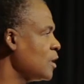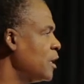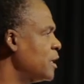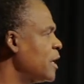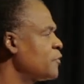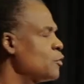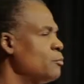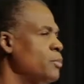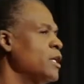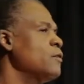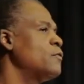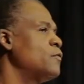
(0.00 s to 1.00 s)
And after
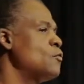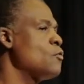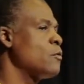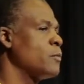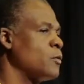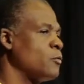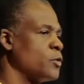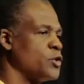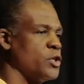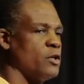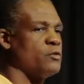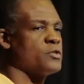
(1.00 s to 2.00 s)
being formed, we're
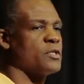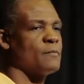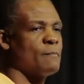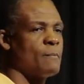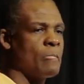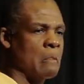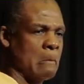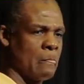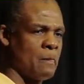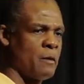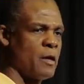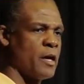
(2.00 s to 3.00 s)
chosen.
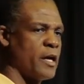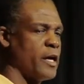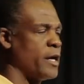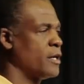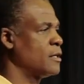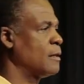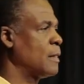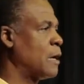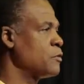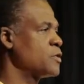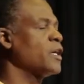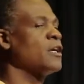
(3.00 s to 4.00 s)
And I
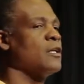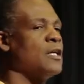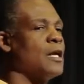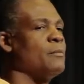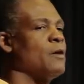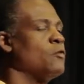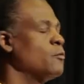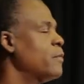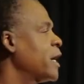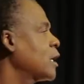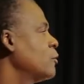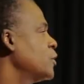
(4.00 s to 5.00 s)
was thinking a lot about what
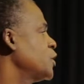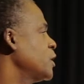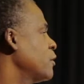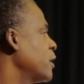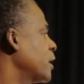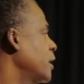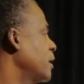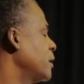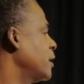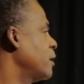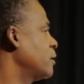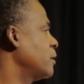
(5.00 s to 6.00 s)
Michael was sharing, and it,
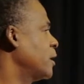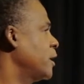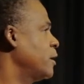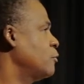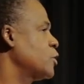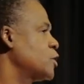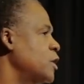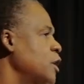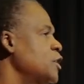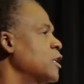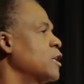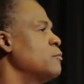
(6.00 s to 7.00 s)
and, it, and it was
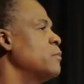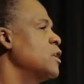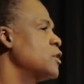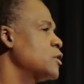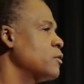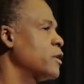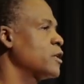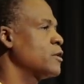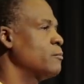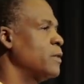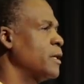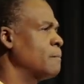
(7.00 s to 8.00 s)
touching and ministering
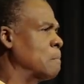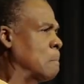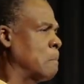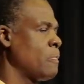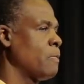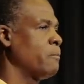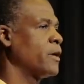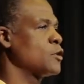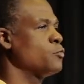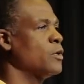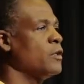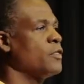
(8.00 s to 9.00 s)
to me
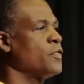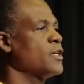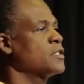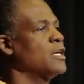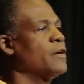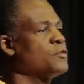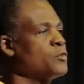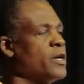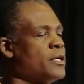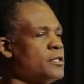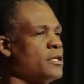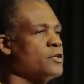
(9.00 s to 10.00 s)
because one of the things that I've
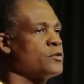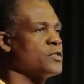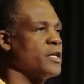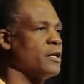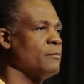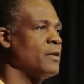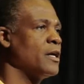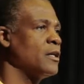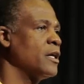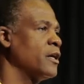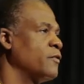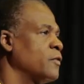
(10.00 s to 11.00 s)
tried to understand in my
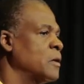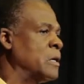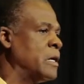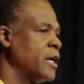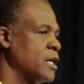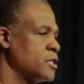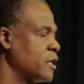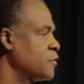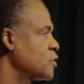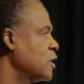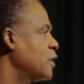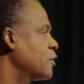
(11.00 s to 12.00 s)
life as I've
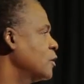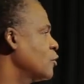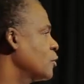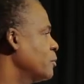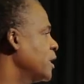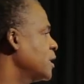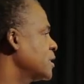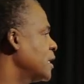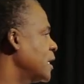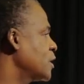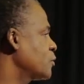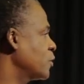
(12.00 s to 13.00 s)
sought the Lord many
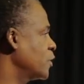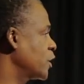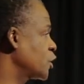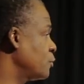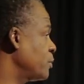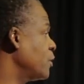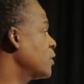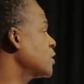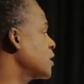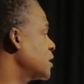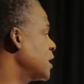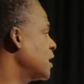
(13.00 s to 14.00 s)
times for the
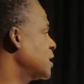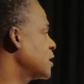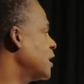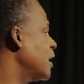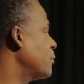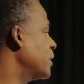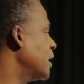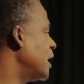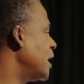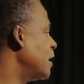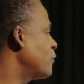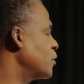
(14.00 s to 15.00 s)
experiences that He's allowed me to
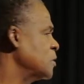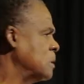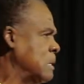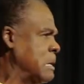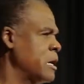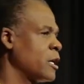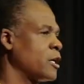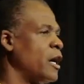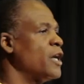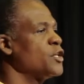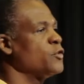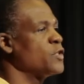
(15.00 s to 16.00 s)
have was
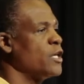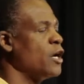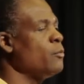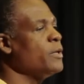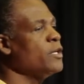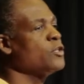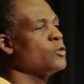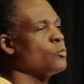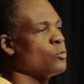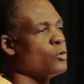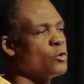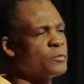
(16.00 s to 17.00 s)
God, you tell me in your
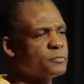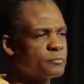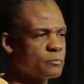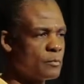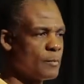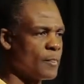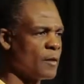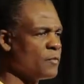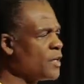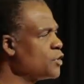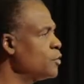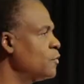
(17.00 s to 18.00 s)
word
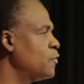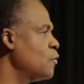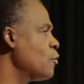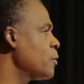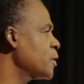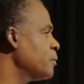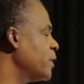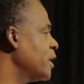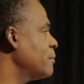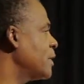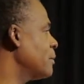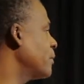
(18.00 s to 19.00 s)
that you formed me
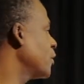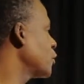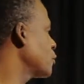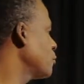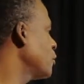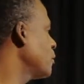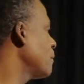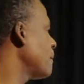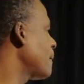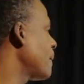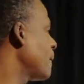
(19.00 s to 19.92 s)
in my mother's womb.